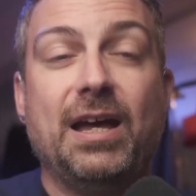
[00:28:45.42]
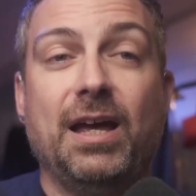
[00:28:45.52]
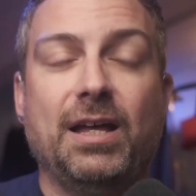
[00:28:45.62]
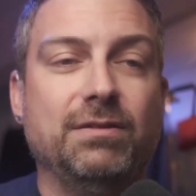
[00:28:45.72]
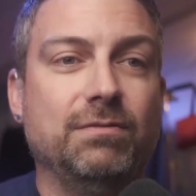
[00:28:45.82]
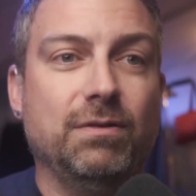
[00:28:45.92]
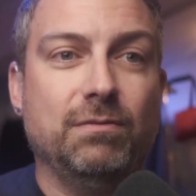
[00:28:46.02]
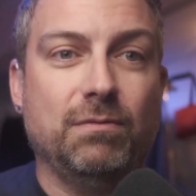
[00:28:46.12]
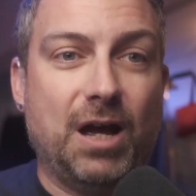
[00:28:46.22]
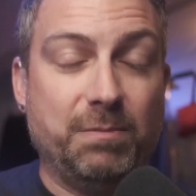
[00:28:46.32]
that, and
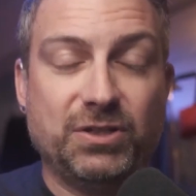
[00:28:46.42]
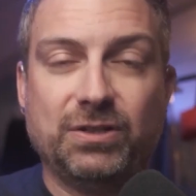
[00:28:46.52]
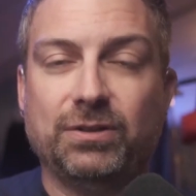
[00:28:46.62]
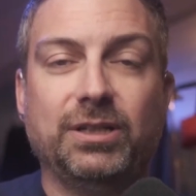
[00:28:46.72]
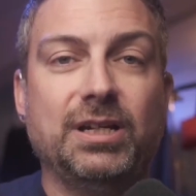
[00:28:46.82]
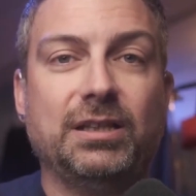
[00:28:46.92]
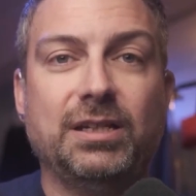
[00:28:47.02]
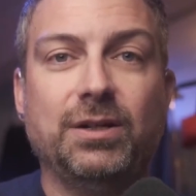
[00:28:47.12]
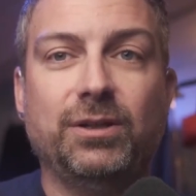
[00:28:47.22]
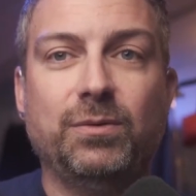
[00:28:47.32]
I'm certainly
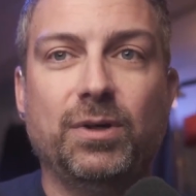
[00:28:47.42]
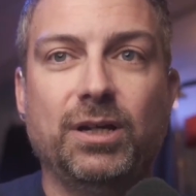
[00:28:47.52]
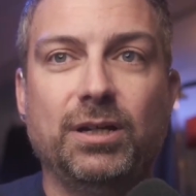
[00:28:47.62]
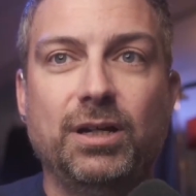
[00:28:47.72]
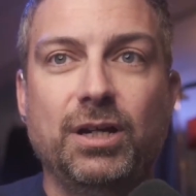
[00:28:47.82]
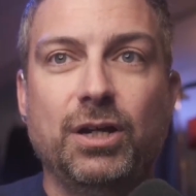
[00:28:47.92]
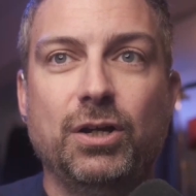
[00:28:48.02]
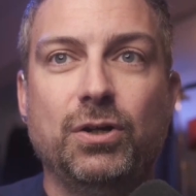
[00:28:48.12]
not the only one